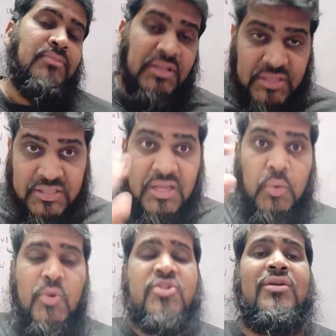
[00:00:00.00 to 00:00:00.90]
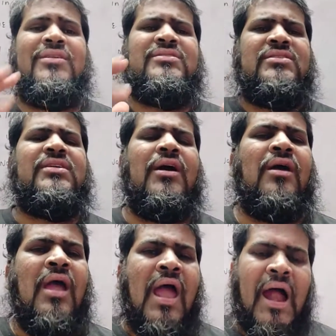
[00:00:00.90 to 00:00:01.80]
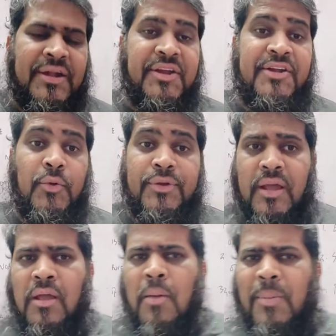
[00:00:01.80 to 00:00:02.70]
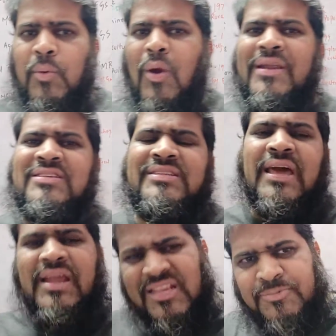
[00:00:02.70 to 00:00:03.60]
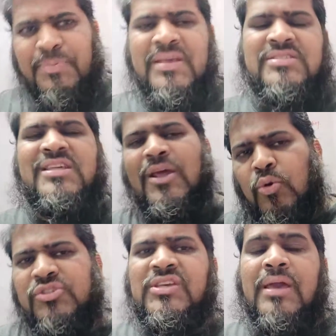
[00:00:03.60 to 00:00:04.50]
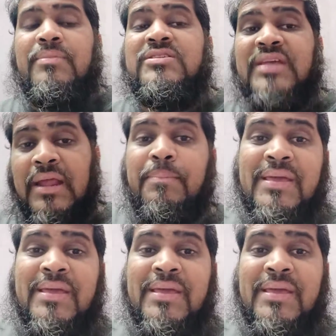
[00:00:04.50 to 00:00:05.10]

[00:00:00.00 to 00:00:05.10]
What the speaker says: This is the question, this is the attitude. But what is there? SP is there, OCM is there,